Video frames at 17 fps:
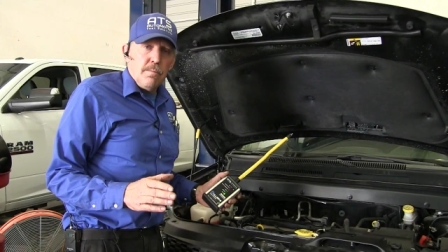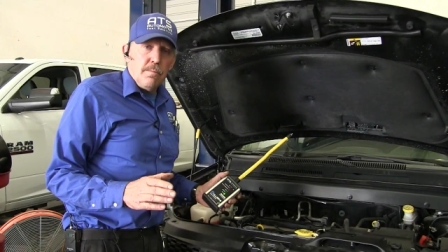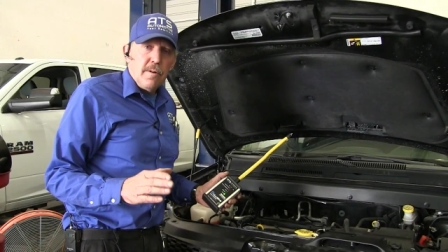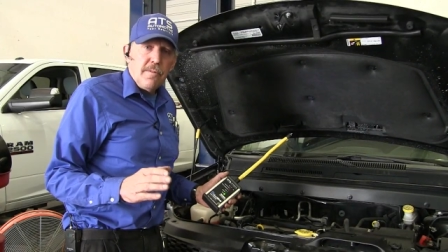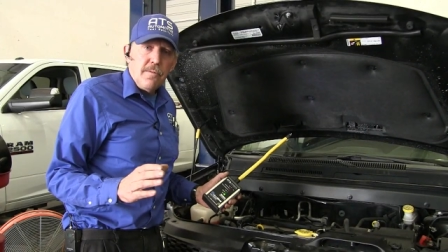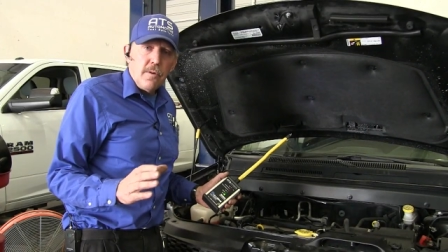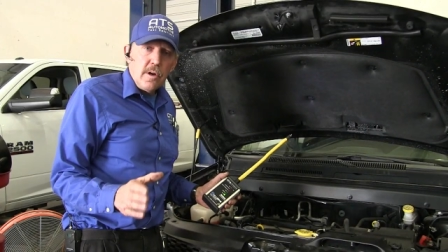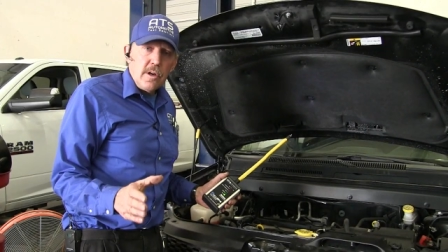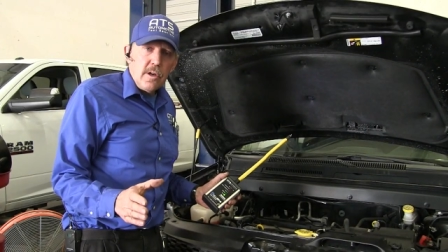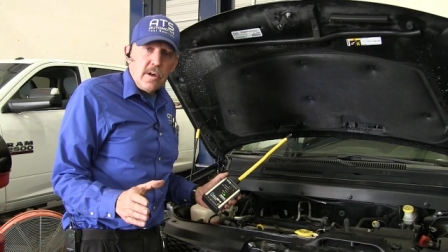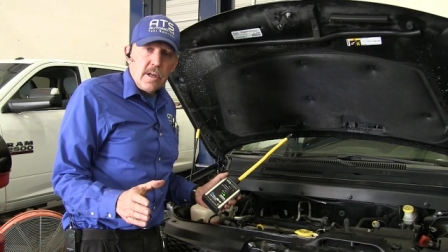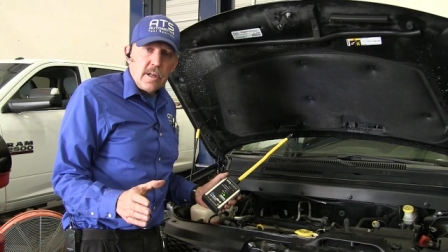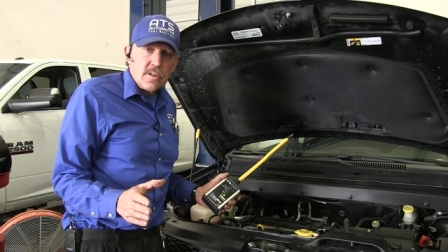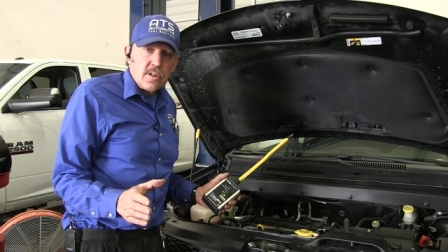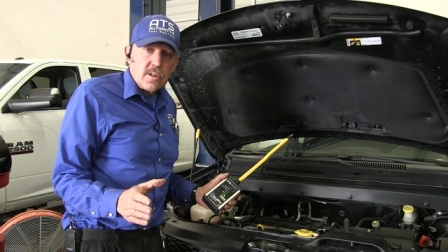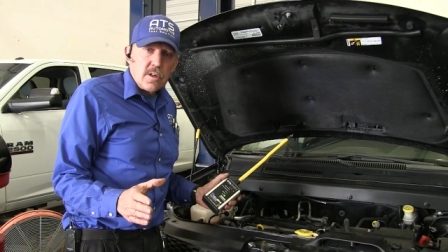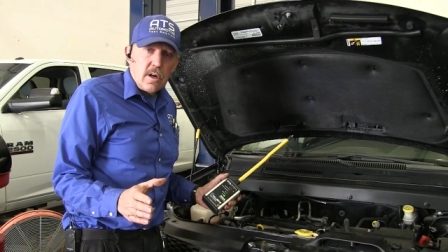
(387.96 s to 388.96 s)
Before you
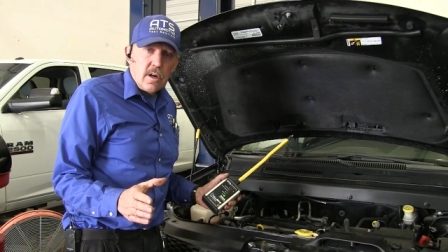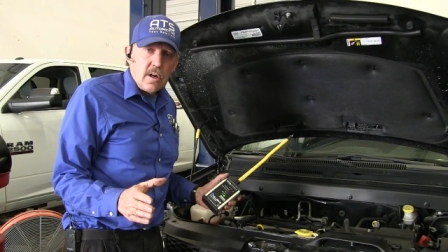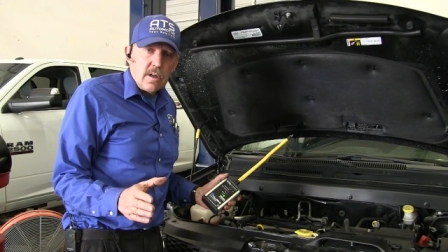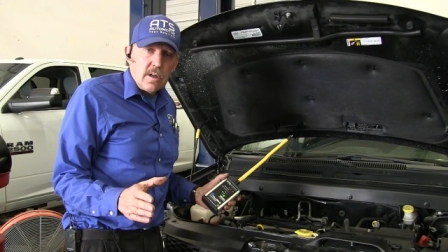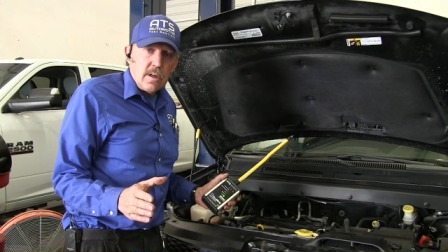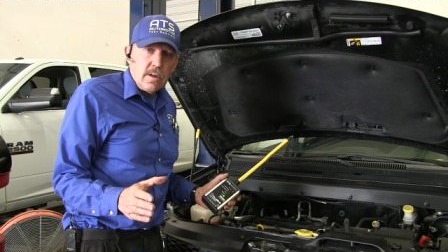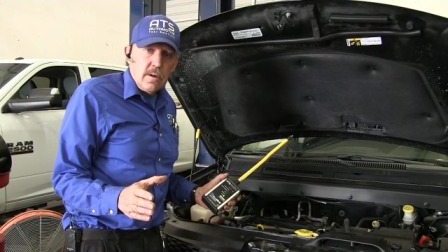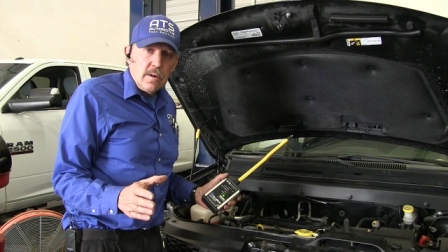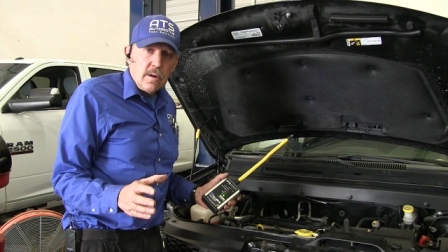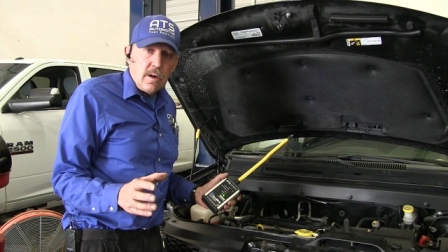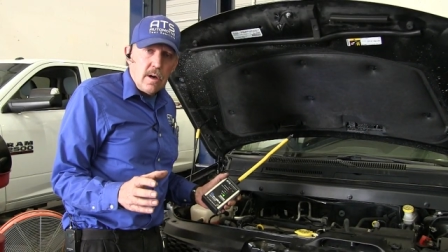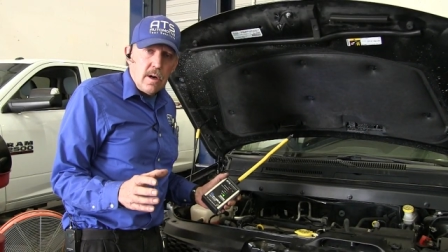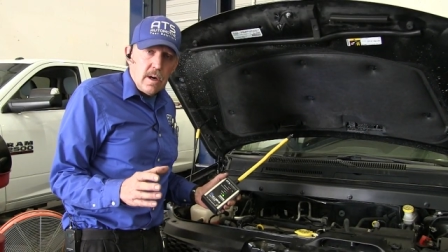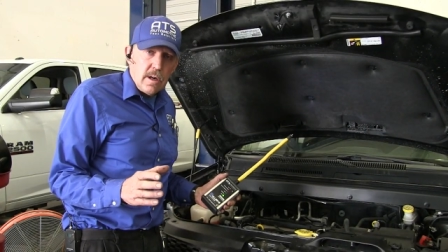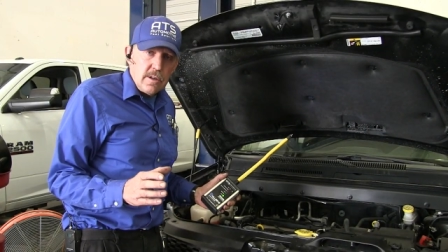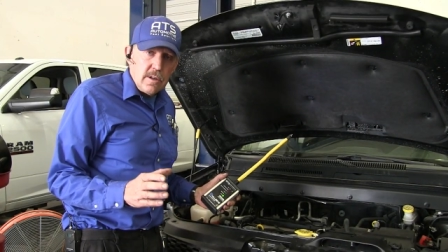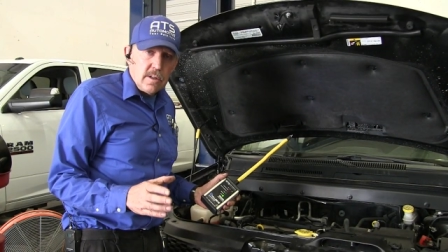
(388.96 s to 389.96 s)
get started
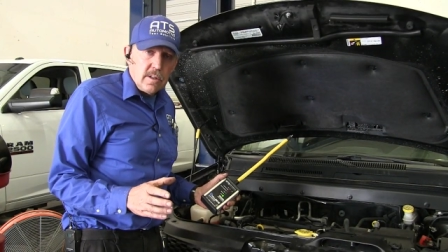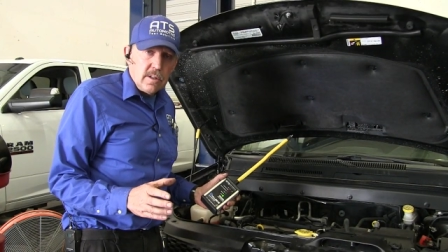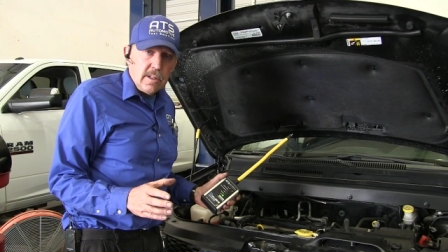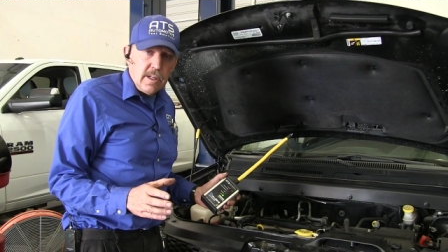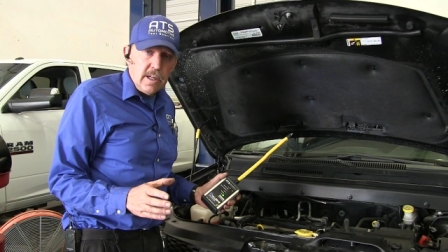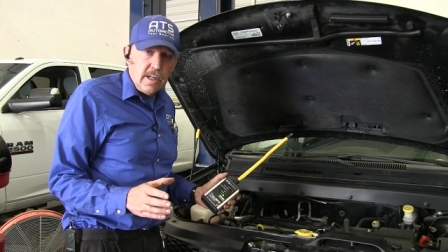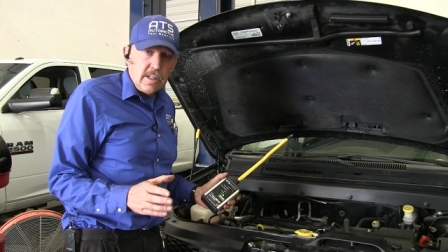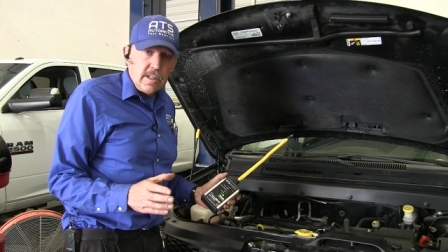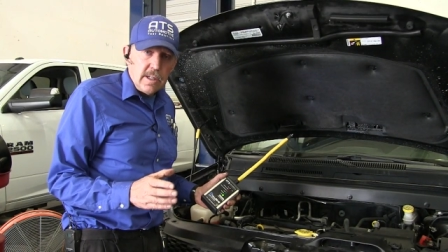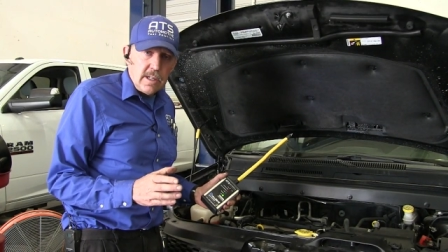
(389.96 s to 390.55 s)
on your leak